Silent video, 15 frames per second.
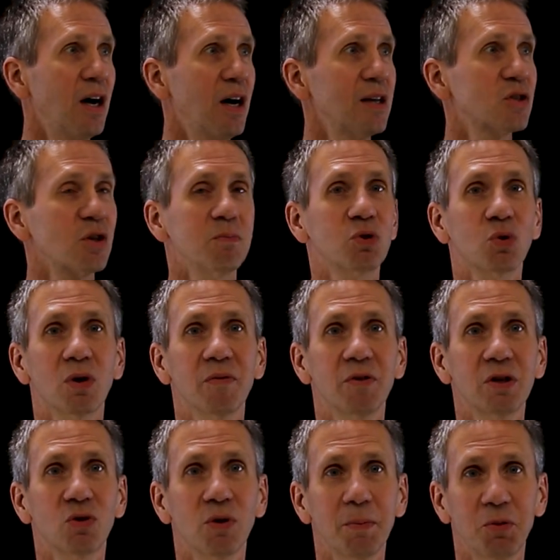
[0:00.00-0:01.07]
some sort of
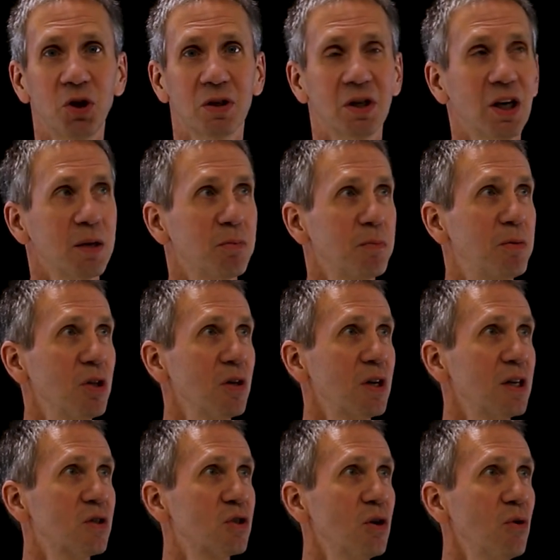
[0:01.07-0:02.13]
encryption capability
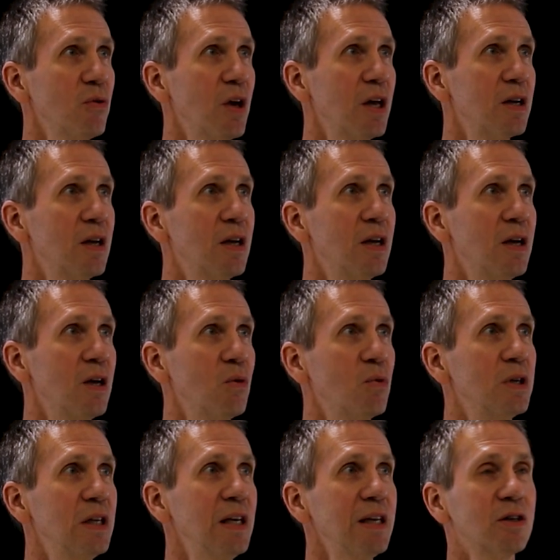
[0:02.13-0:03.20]
so that
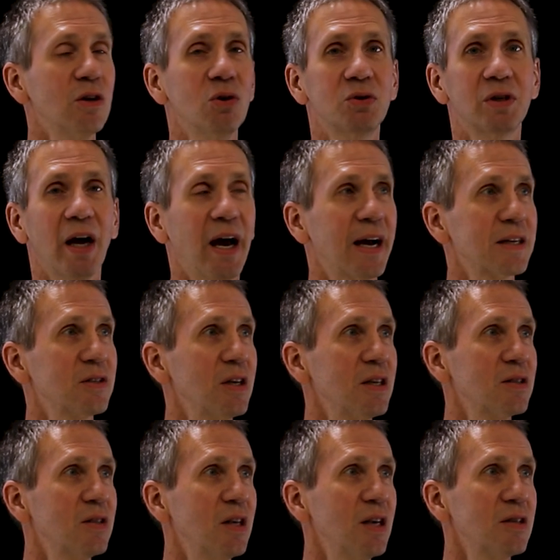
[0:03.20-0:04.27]
when he goes to
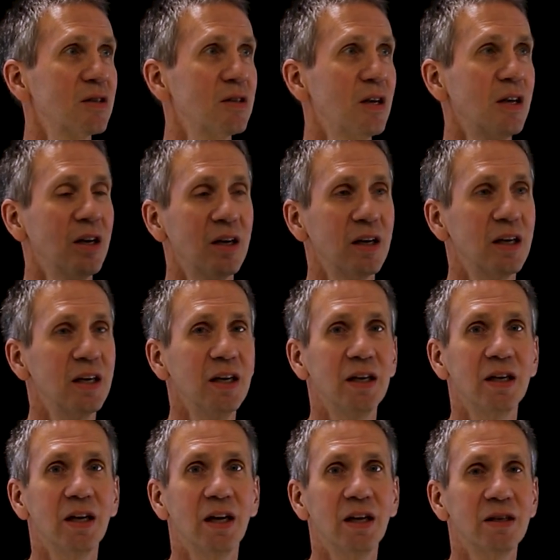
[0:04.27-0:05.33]
access this,
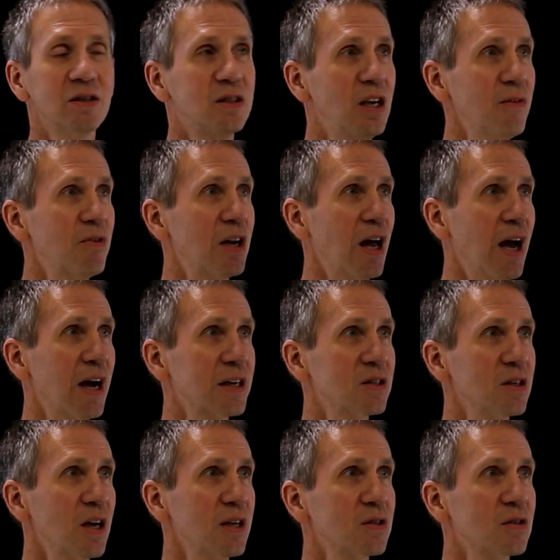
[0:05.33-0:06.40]
he is given
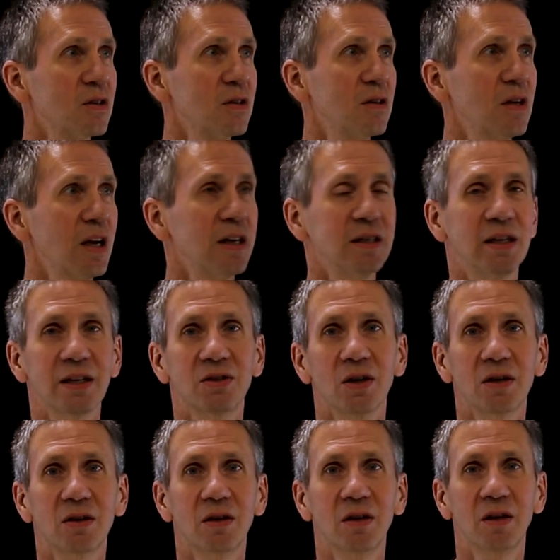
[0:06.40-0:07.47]
access and gets it.